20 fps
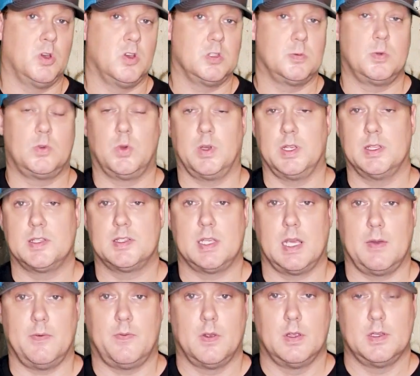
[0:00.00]
modes between
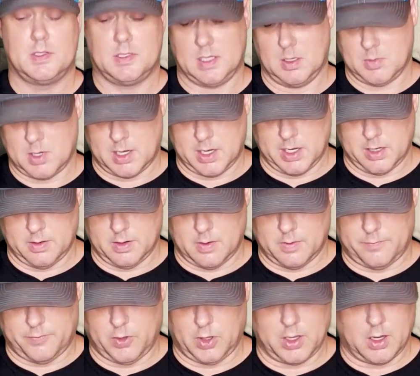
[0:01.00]
safe, semi, and fully